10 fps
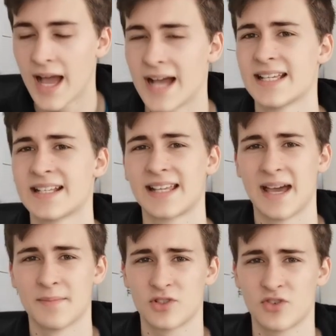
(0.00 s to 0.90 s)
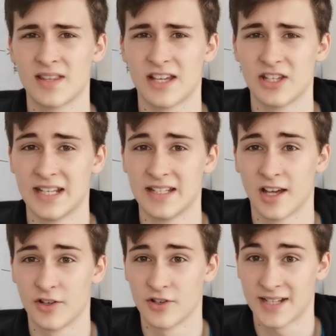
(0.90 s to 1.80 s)
I said in chemistry that you need to
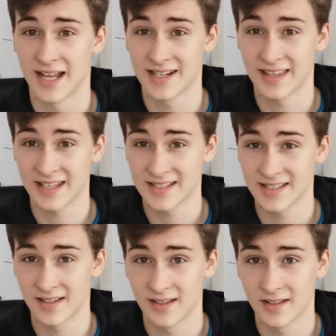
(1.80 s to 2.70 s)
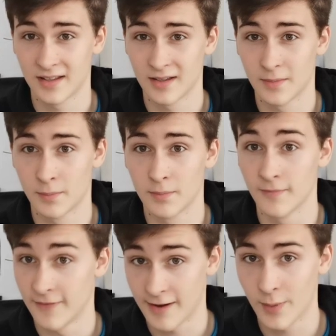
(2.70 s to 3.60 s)
understand things
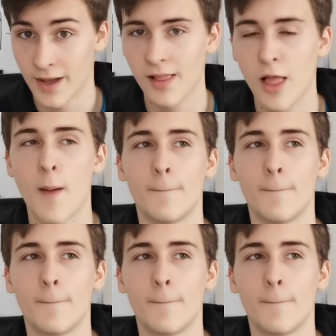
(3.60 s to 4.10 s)
very well.